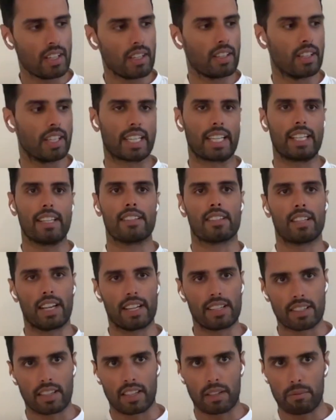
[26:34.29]
like
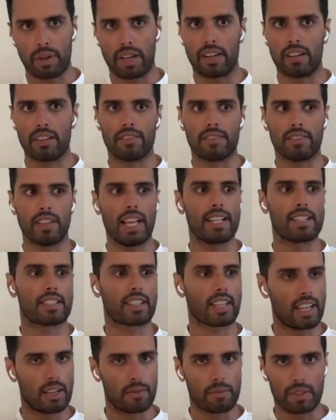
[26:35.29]
insights and competitive
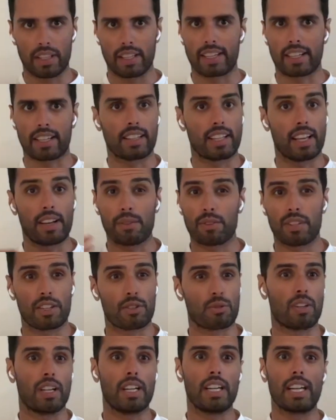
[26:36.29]
landscape. And like
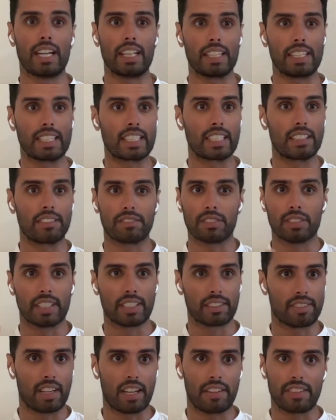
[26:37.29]
that's what I did at LinkedIn for
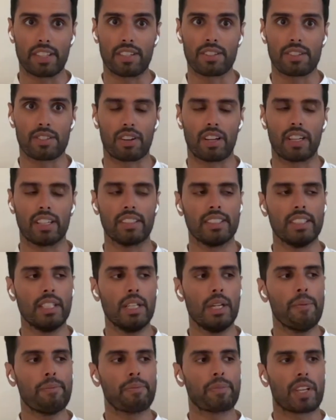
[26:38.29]
like 5 years. Right.
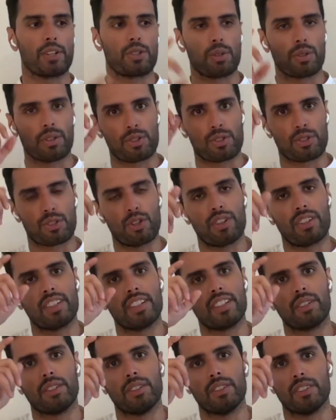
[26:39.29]
And so there's certain
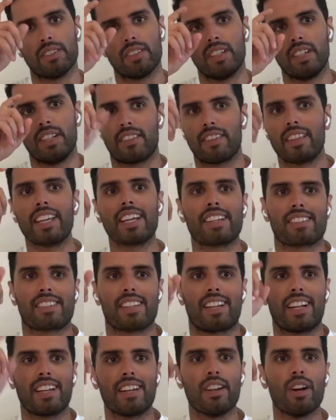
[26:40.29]
little things
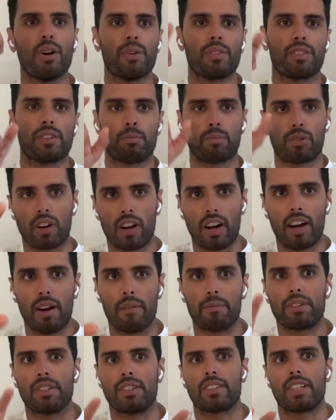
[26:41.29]
that I know to
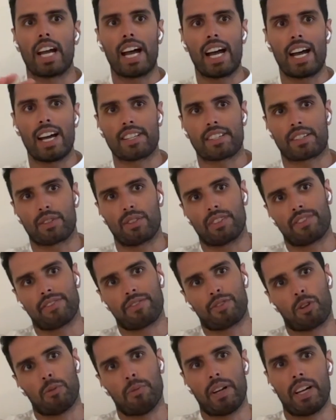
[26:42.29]
prompt or to ask or to
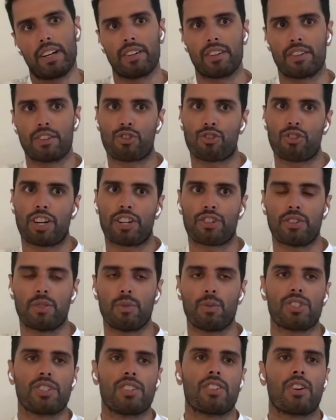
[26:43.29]
format or to structure,
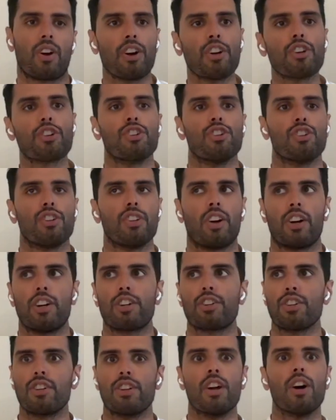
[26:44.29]
which is hard
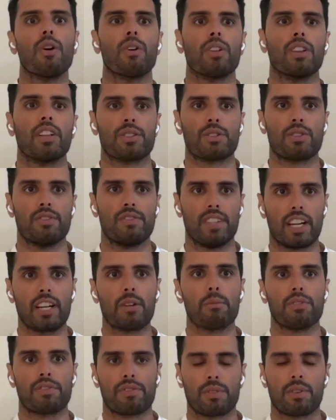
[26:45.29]
to know unless you've done
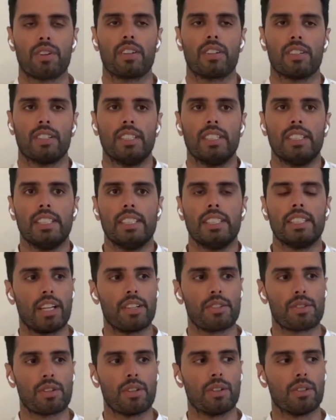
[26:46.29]
it before.
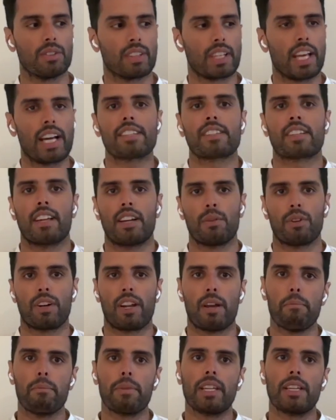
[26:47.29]
And so that's kind of what
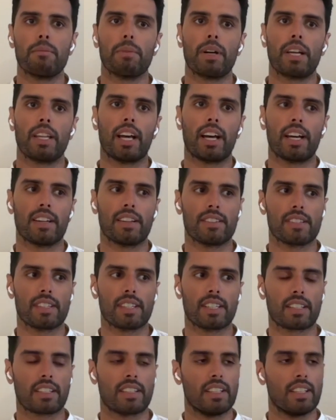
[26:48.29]
I mean by that. It's
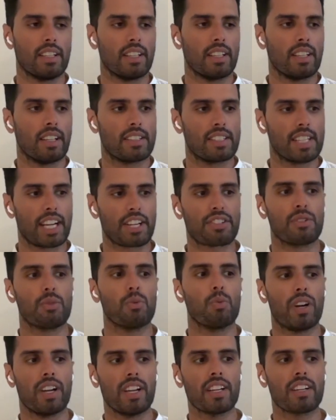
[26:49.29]
like, it's actually
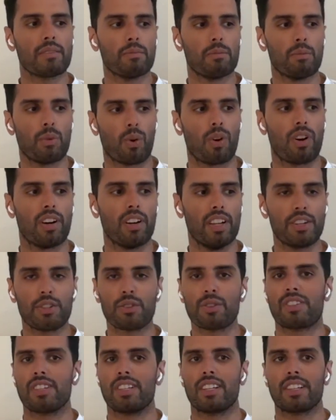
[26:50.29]
way more
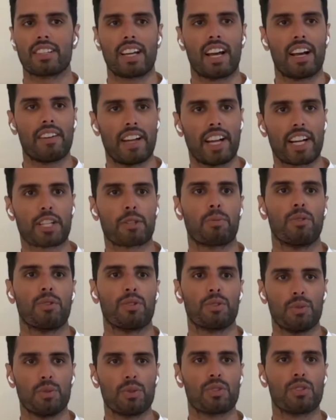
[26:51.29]
interesting to have
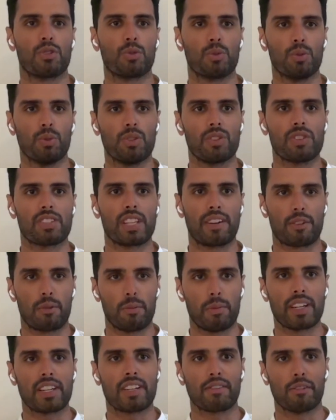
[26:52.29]
experts use the tools that were
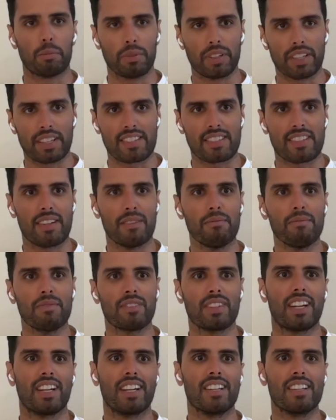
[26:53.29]
meant to replace them
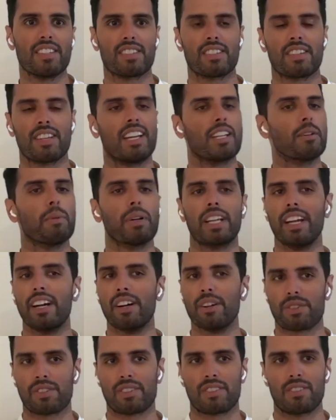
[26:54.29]
than it is anybody
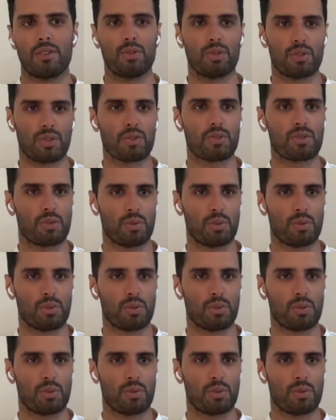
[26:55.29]
else use those